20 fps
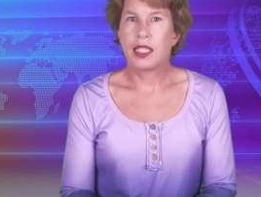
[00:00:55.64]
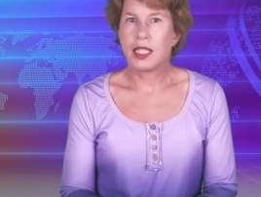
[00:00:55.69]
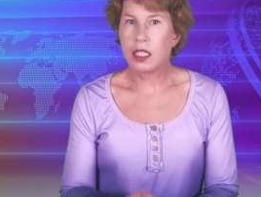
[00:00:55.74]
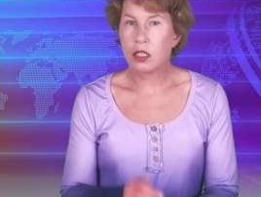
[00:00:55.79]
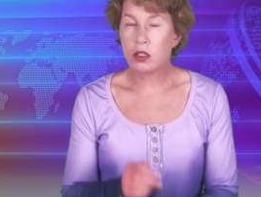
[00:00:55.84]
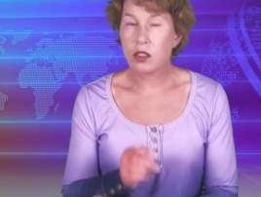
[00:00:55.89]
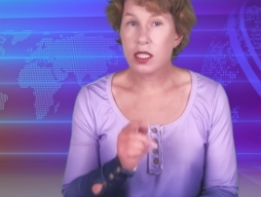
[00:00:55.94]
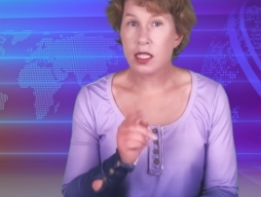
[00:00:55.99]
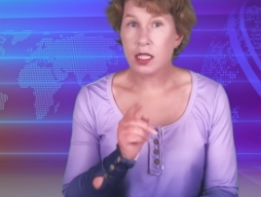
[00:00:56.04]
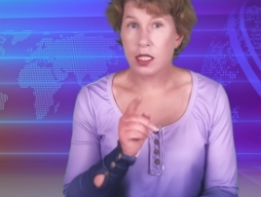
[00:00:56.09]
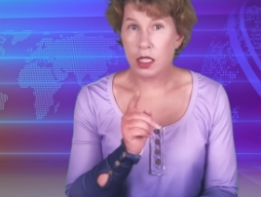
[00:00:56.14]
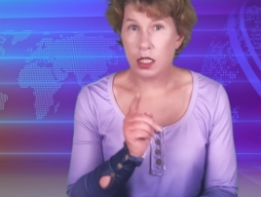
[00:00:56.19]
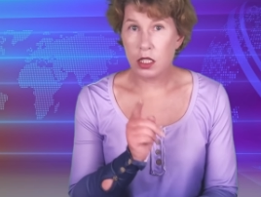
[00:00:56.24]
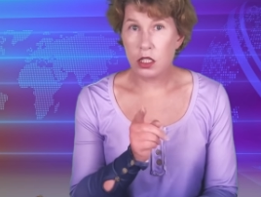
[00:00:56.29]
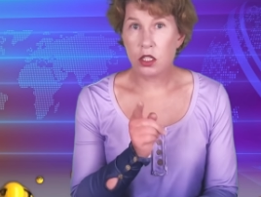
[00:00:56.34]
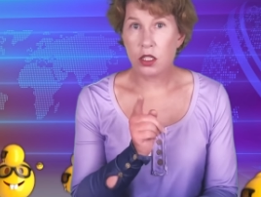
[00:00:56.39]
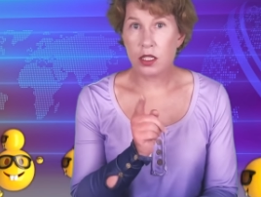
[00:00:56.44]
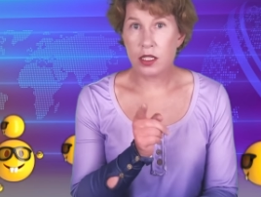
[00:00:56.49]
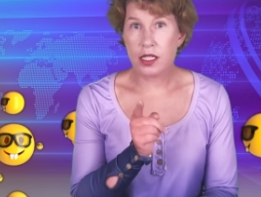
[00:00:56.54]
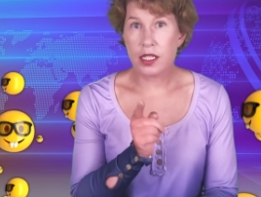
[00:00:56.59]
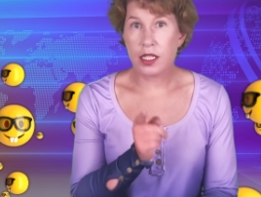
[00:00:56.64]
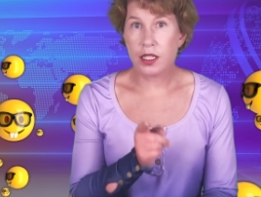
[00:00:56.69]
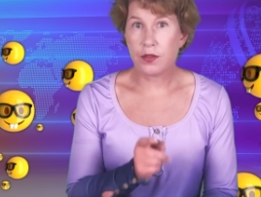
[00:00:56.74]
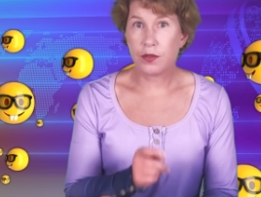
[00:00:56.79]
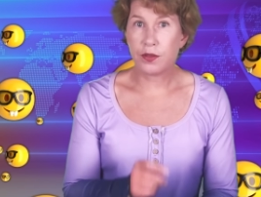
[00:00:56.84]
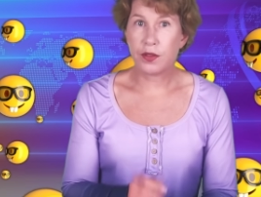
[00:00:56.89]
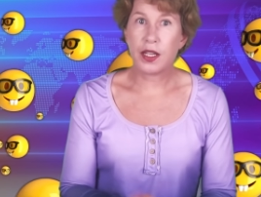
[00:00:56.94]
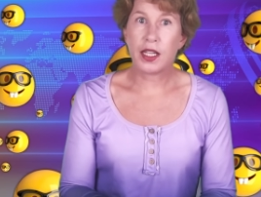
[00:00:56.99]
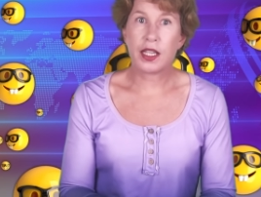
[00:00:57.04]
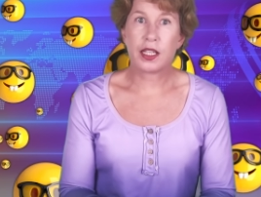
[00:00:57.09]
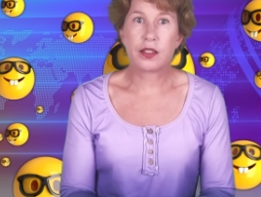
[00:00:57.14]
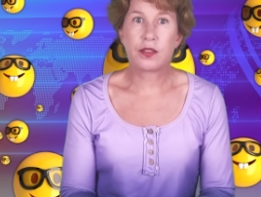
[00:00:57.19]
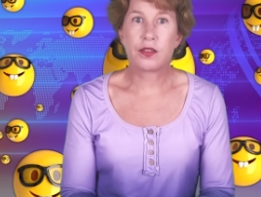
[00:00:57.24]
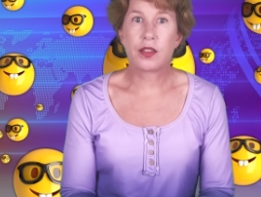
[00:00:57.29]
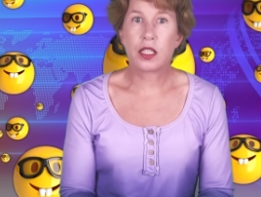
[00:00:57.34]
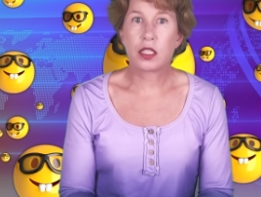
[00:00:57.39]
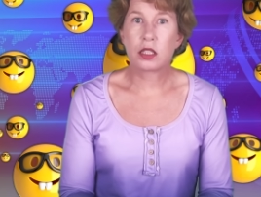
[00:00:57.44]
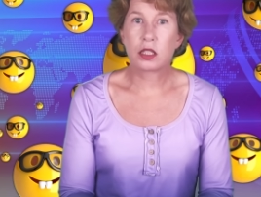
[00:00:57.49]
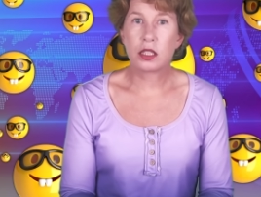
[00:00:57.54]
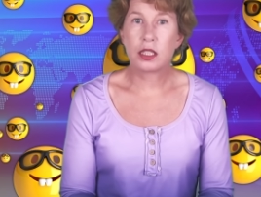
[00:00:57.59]
Here's an interesting fact
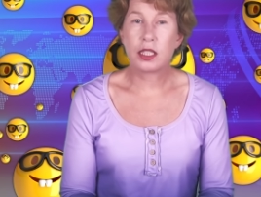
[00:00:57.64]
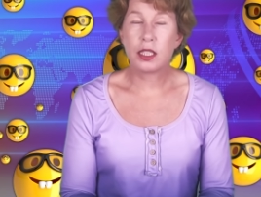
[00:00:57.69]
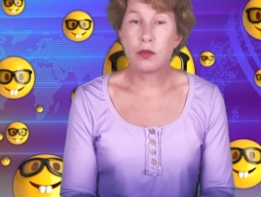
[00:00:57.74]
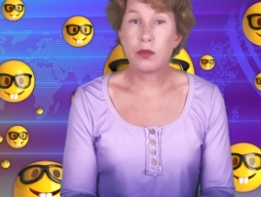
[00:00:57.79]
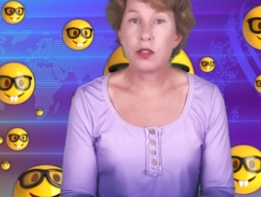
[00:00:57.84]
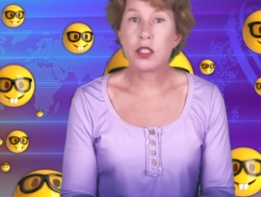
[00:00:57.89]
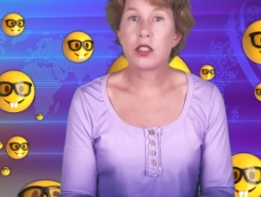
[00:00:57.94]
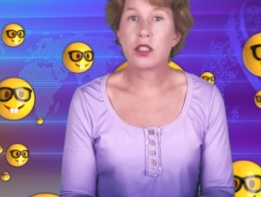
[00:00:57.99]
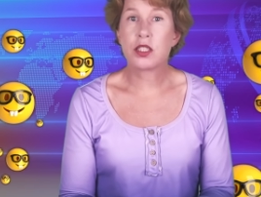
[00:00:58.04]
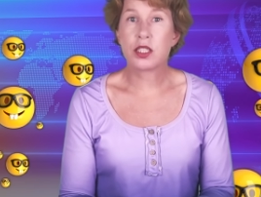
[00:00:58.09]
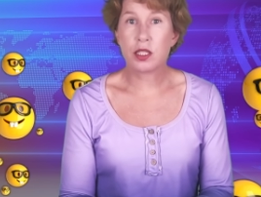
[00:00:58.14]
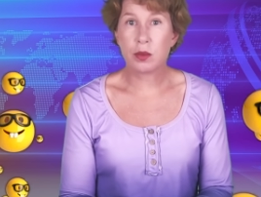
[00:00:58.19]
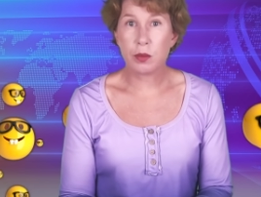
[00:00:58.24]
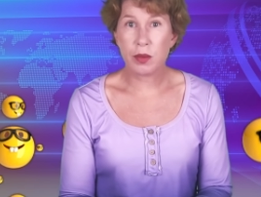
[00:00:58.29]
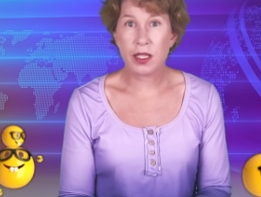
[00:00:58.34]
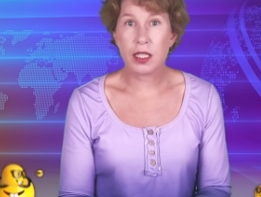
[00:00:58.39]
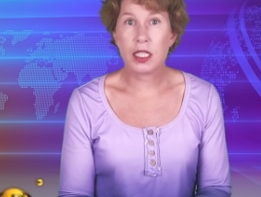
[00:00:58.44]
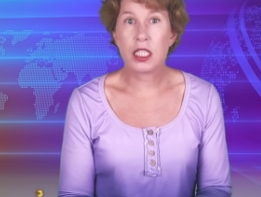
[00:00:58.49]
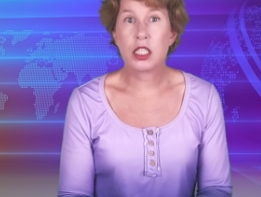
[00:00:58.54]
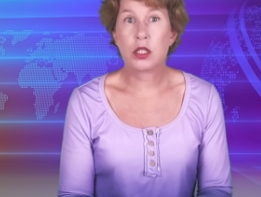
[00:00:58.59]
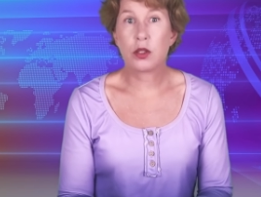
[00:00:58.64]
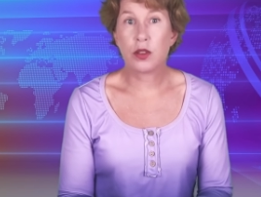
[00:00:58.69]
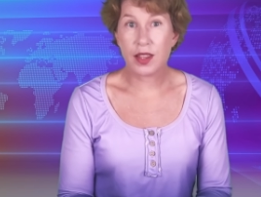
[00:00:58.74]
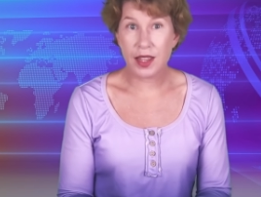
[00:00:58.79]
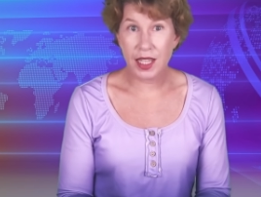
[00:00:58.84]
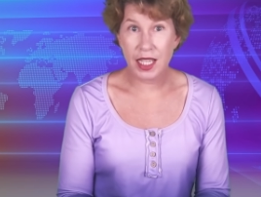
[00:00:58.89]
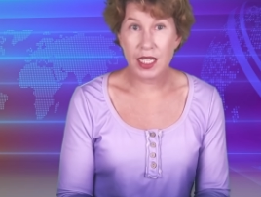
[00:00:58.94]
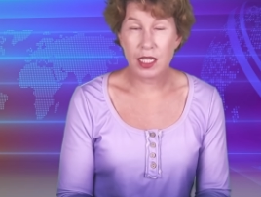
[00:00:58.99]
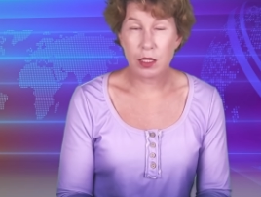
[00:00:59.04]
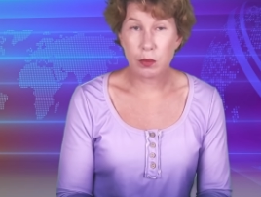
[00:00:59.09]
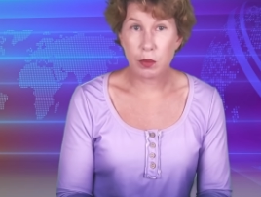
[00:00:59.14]
that'll give you something to think